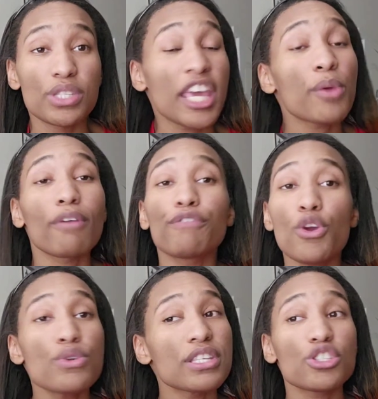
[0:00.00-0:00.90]
He
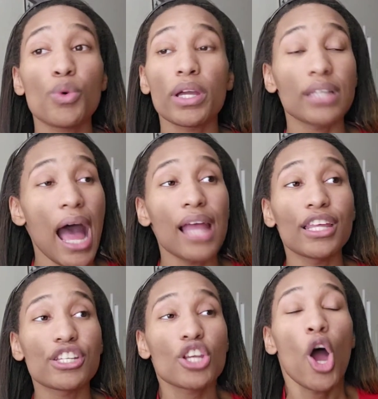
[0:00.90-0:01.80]
refuses to
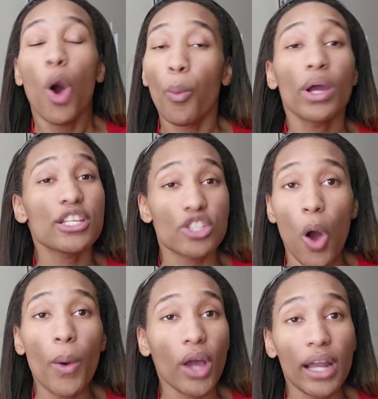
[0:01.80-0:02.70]
acknowledge what is
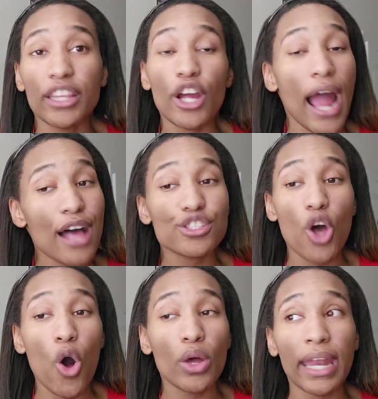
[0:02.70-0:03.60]
going on in their
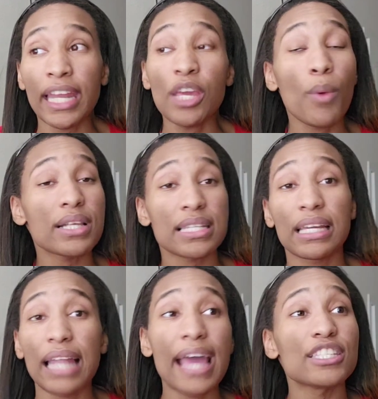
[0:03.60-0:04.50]
household and he wants to
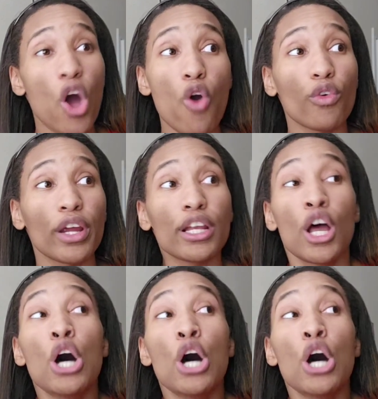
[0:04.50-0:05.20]
glaze over it.